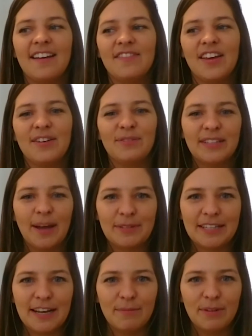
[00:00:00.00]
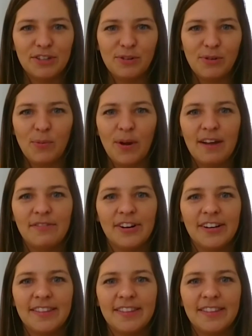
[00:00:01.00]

And then it was up to him to do with whatever.